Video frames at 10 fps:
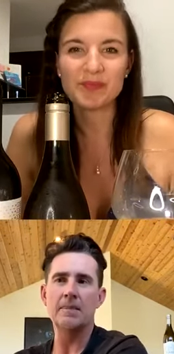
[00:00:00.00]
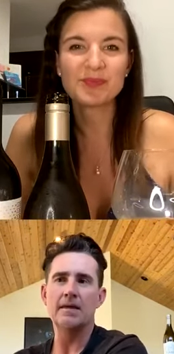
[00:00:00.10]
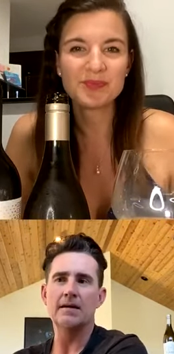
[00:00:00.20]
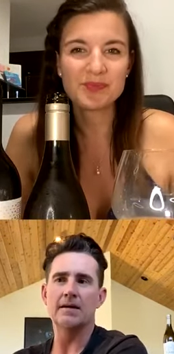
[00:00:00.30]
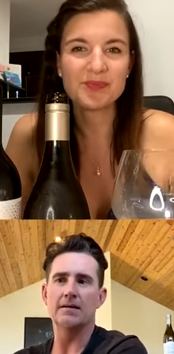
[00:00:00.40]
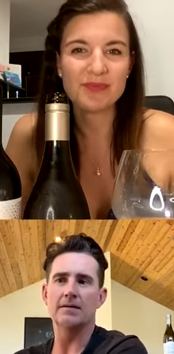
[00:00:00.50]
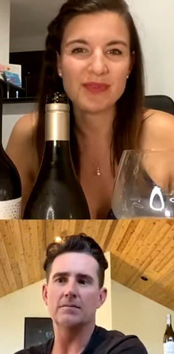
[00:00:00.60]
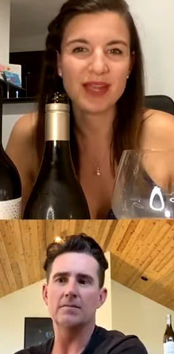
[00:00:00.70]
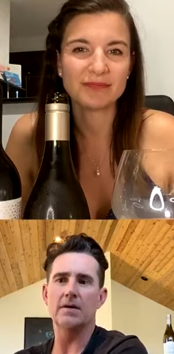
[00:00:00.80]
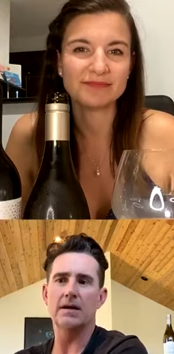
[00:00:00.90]

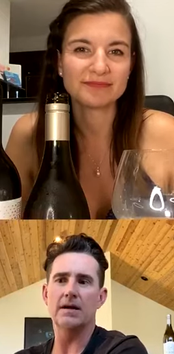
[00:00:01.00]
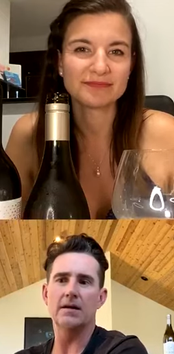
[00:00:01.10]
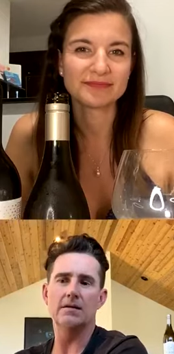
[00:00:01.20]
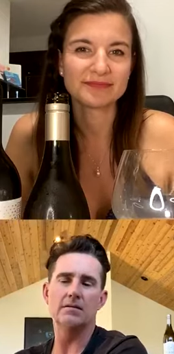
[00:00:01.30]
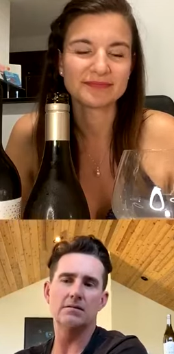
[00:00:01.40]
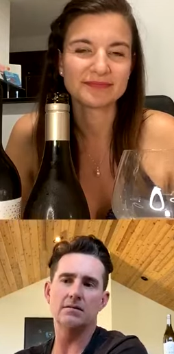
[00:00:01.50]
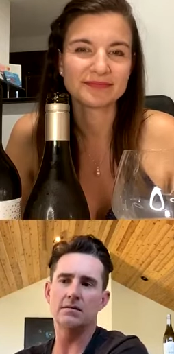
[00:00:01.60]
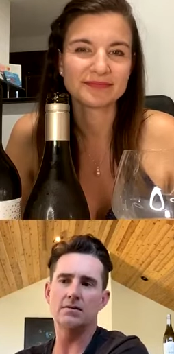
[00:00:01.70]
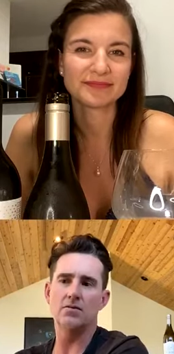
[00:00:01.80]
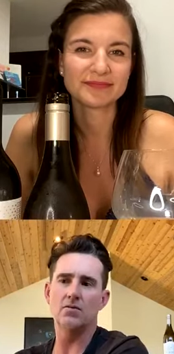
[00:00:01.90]
Speaker 1: Um, and
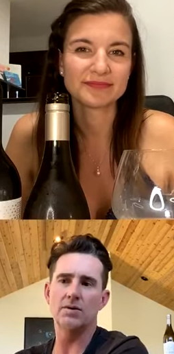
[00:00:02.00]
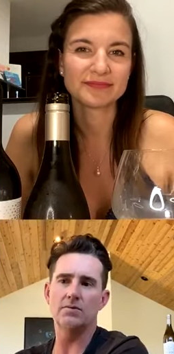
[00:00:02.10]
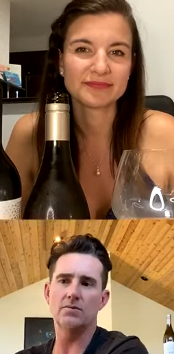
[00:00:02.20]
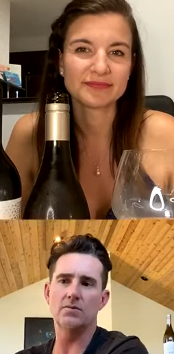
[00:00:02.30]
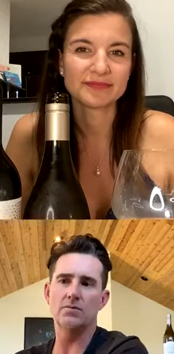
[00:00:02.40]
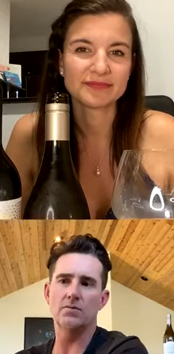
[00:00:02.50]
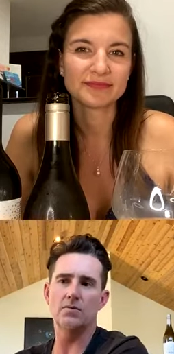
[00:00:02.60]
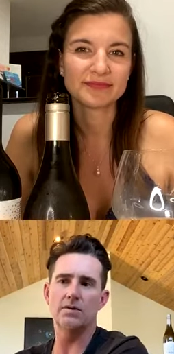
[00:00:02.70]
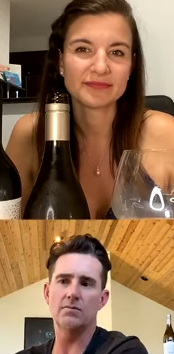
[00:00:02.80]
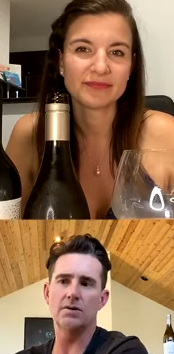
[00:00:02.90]
you know, we
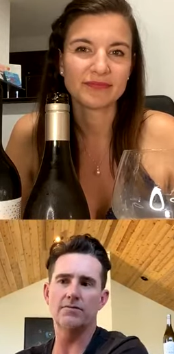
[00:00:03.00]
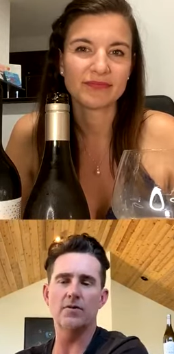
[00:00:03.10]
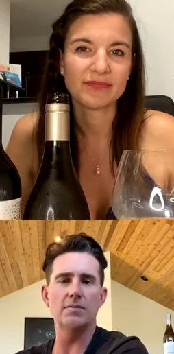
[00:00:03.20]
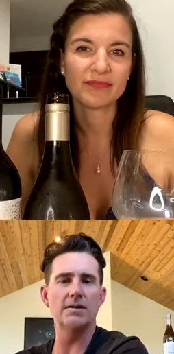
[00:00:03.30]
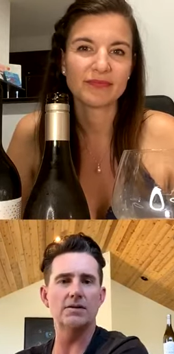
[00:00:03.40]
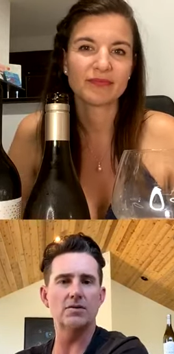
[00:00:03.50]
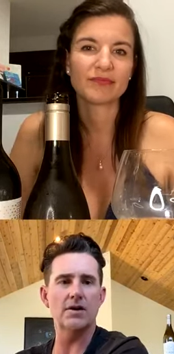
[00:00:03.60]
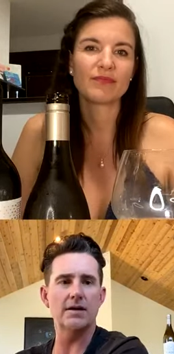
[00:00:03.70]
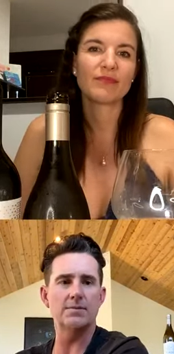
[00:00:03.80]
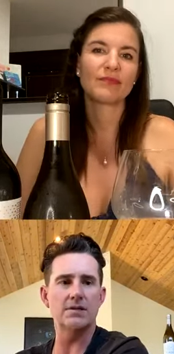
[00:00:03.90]
when we ferment the
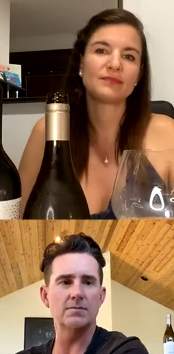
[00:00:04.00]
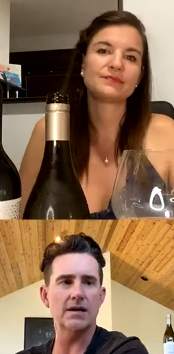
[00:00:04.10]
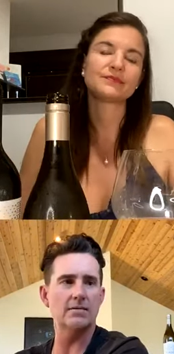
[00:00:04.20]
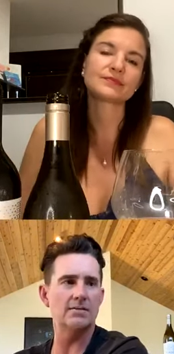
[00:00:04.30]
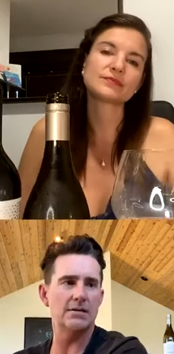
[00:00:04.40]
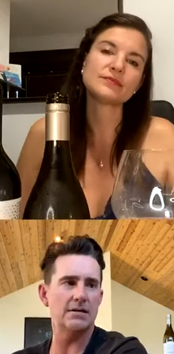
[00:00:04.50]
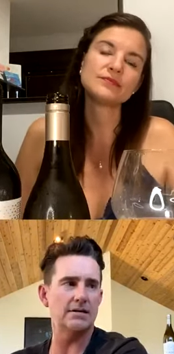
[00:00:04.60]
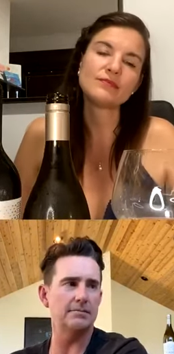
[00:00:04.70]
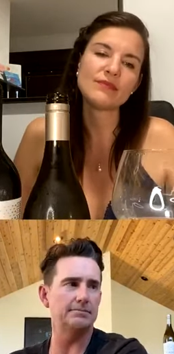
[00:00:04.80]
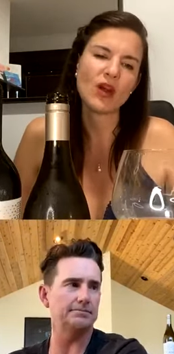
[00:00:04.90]
grapes, sometimes
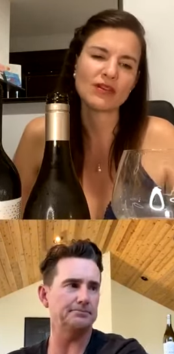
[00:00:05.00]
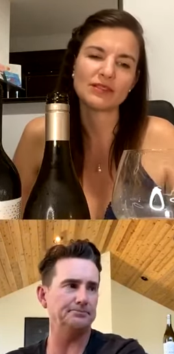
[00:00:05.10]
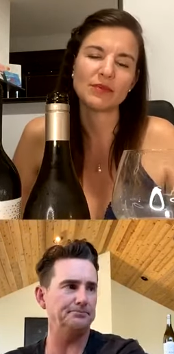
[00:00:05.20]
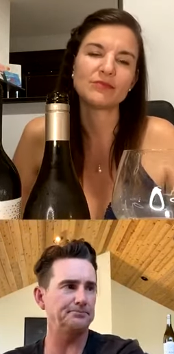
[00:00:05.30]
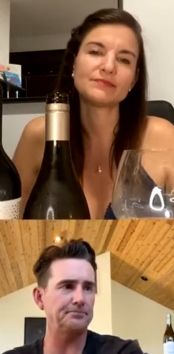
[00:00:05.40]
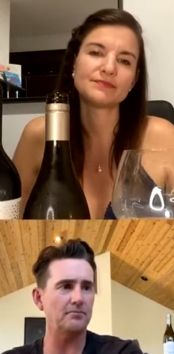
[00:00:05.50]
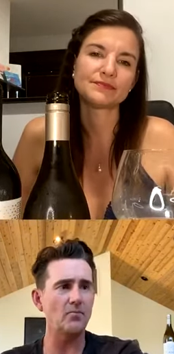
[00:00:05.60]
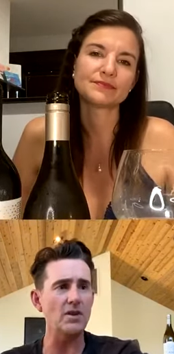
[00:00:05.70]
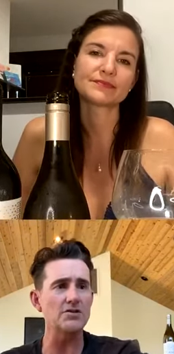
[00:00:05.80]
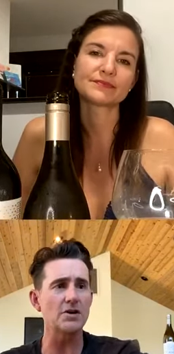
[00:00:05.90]
uh,
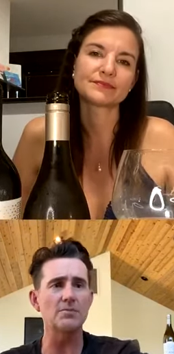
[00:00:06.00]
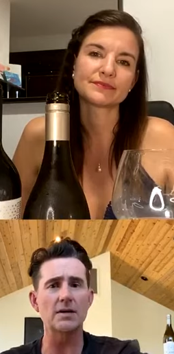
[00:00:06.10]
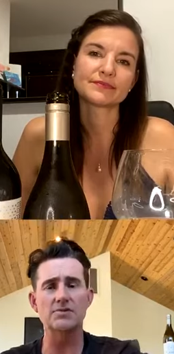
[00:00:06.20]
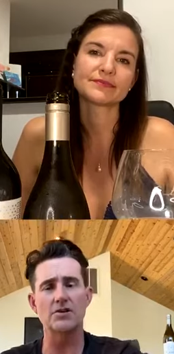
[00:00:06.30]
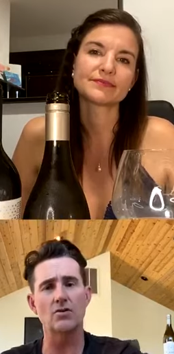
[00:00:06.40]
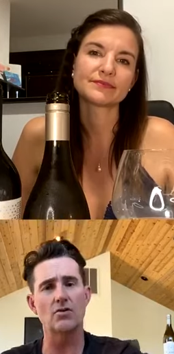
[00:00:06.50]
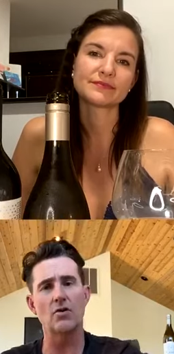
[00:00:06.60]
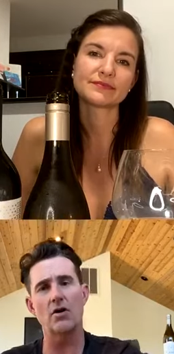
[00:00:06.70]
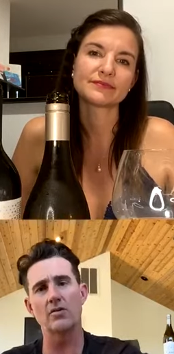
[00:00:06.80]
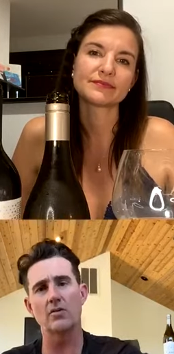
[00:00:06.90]
sometimes they don't go
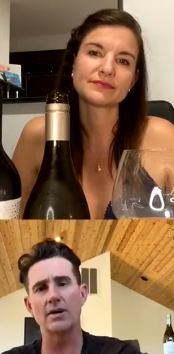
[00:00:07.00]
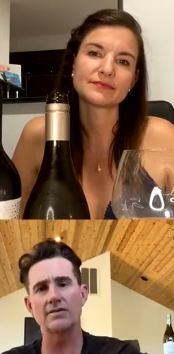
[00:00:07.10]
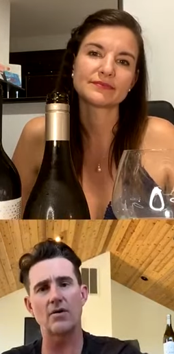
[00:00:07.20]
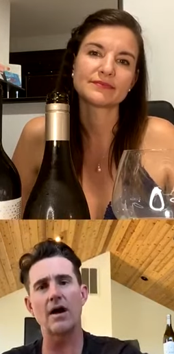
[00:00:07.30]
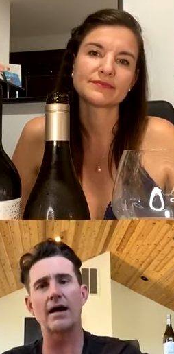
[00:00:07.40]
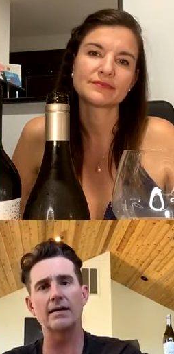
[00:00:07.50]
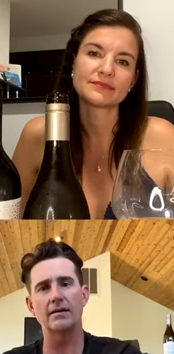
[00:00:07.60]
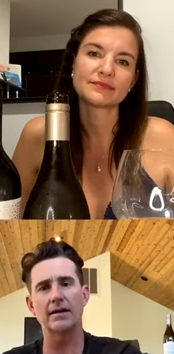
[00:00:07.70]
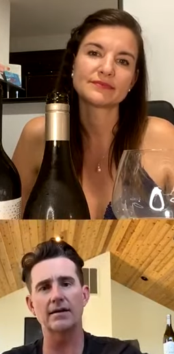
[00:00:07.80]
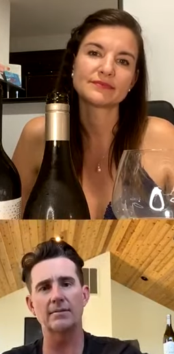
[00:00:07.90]
all the way dry.
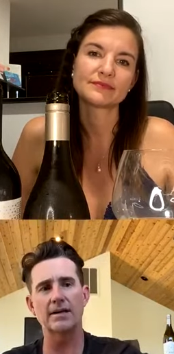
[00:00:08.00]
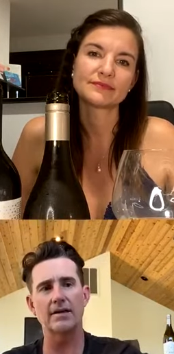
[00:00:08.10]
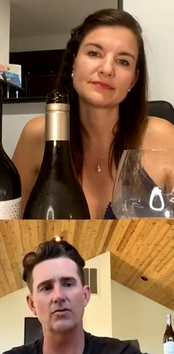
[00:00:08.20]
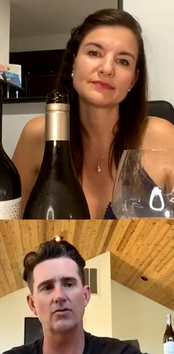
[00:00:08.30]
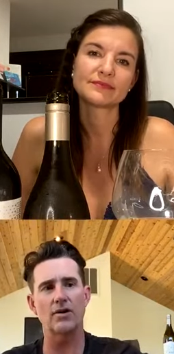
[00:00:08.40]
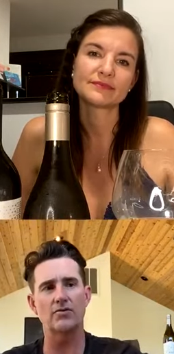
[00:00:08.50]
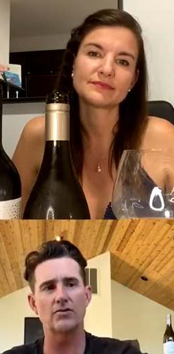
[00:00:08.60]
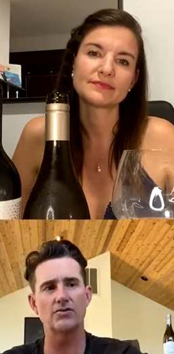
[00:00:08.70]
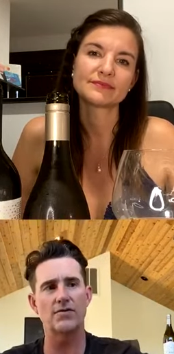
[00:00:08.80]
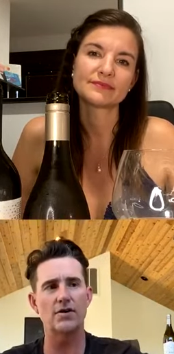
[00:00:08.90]
Like I mean, I don't.
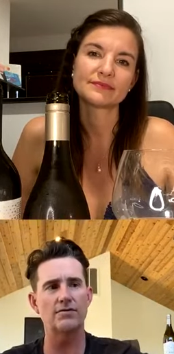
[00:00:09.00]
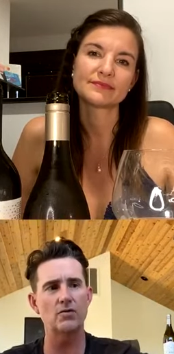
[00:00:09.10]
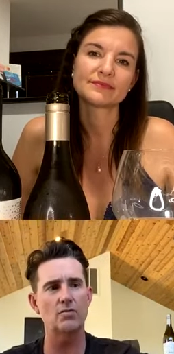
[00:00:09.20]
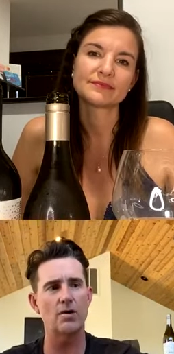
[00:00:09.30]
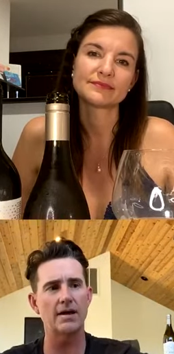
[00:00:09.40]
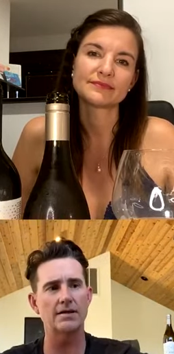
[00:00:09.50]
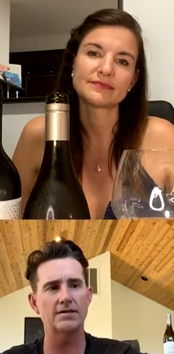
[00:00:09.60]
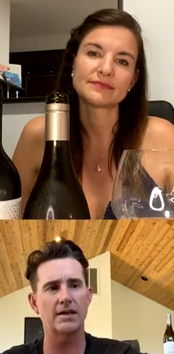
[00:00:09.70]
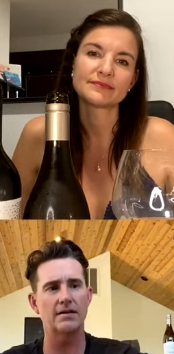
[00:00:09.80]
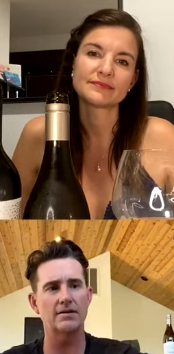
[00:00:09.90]
There's very few wines
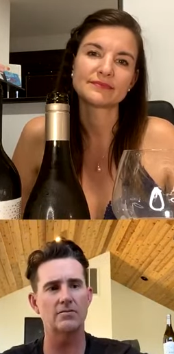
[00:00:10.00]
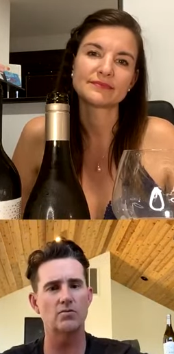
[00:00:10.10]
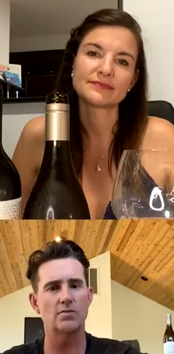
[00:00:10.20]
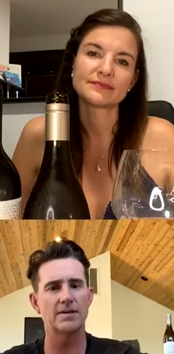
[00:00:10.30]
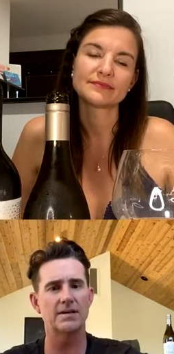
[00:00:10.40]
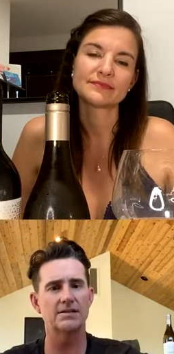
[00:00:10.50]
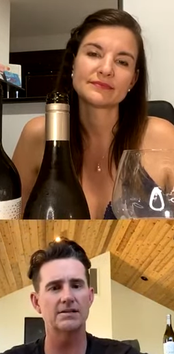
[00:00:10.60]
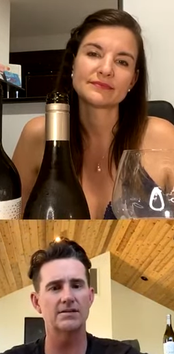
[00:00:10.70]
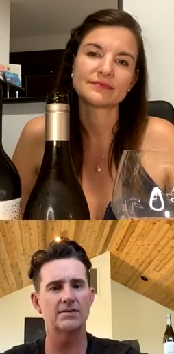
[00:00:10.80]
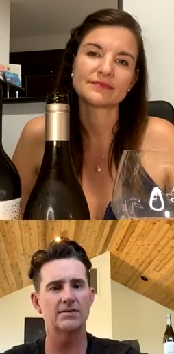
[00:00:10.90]
that would be
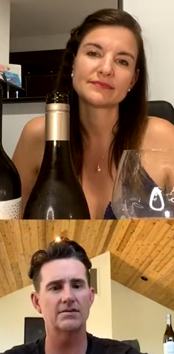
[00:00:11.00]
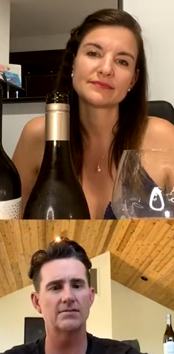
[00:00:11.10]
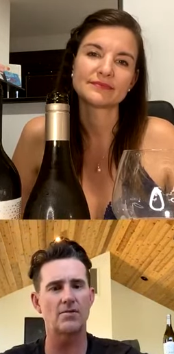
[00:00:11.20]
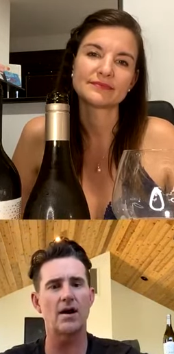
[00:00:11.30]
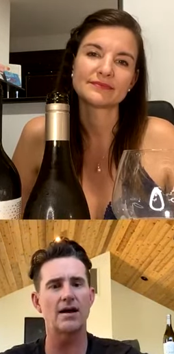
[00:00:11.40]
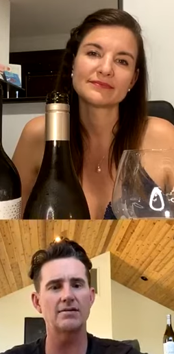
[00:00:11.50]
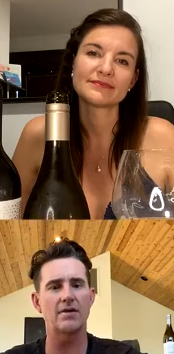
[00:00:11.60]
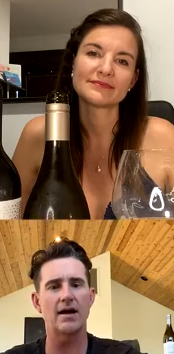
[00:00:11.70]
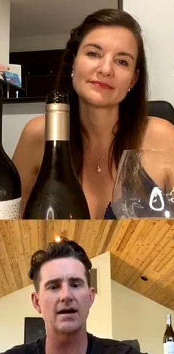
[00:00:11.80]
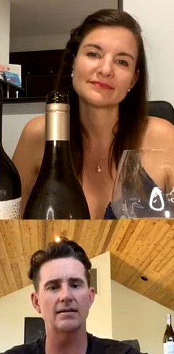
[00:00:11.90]
considered dry,
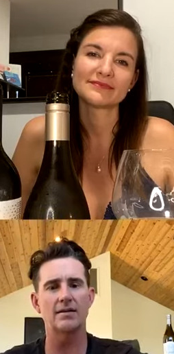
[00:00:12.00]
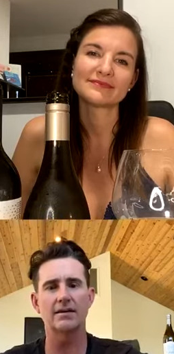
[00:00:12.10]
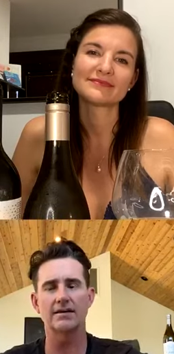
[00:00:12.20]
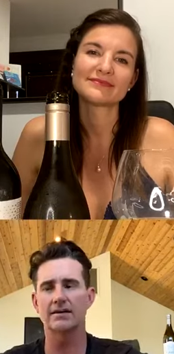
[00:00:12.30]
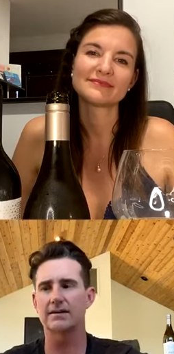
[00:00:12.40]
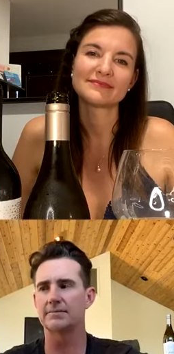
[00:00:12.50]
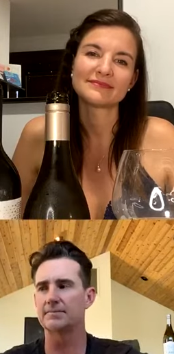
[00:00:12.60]
dry. Like uh,